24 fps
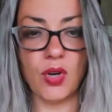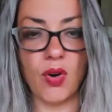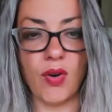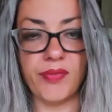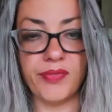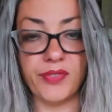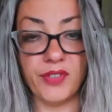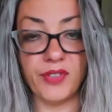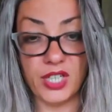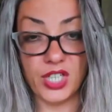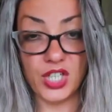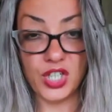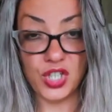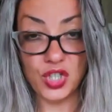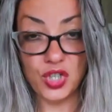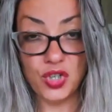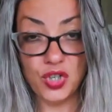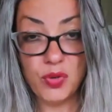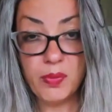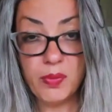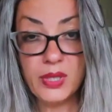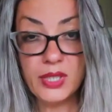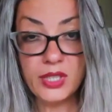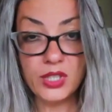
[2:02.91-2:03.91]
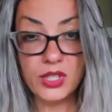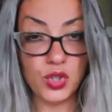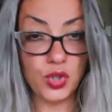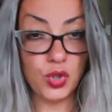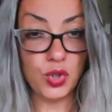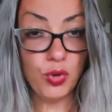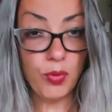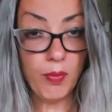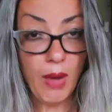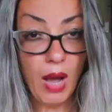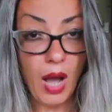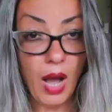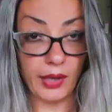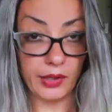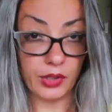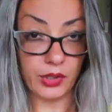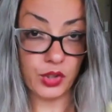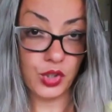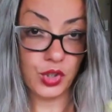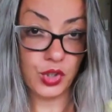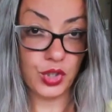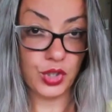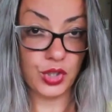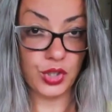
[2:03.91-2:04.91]
of assuming too
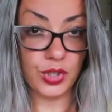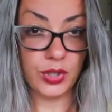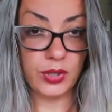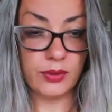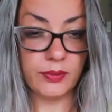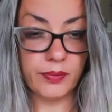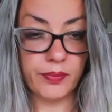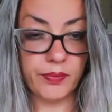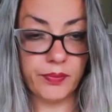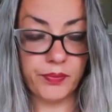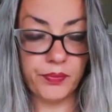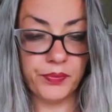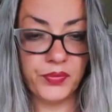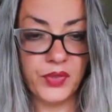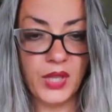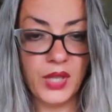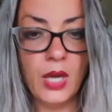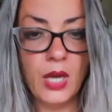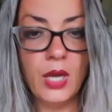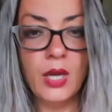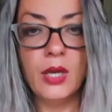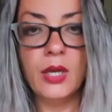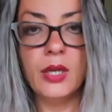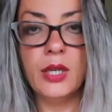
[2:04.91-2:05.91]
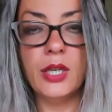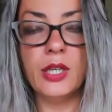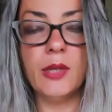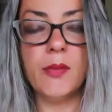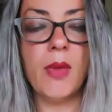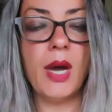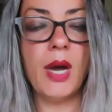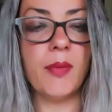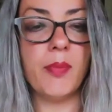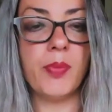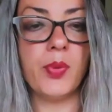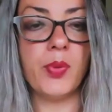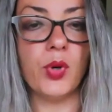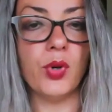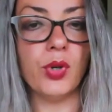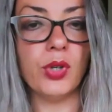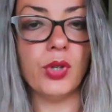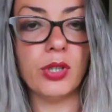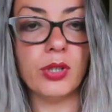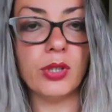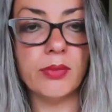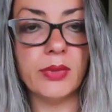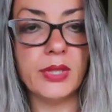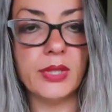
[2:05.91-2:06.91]
much. In my
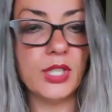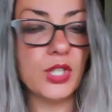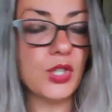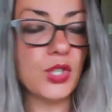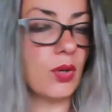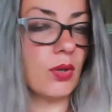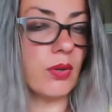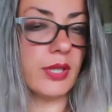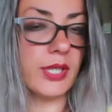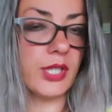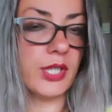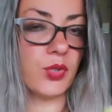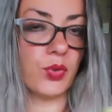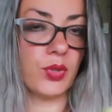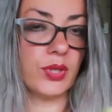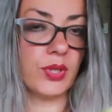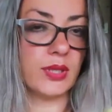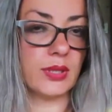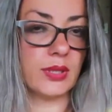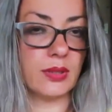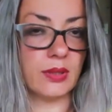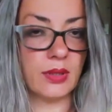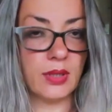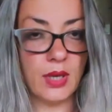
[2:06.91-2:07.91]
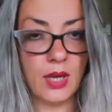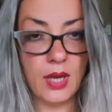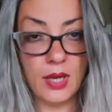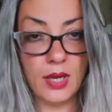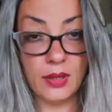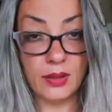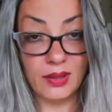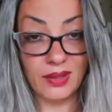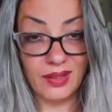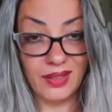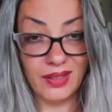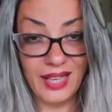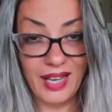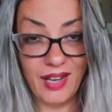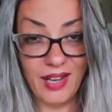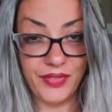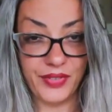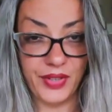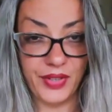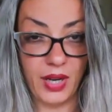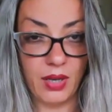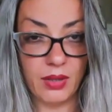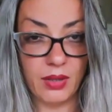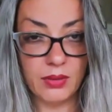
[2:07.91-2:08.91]
book, it's always written,
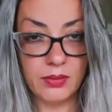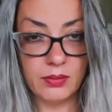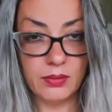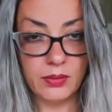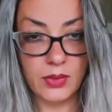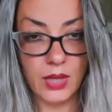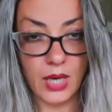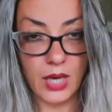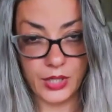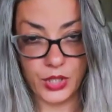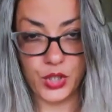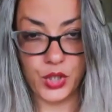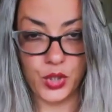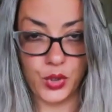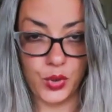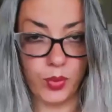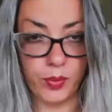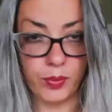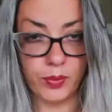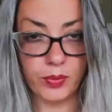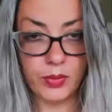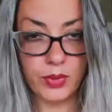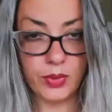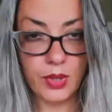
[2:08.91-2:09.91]
never assume.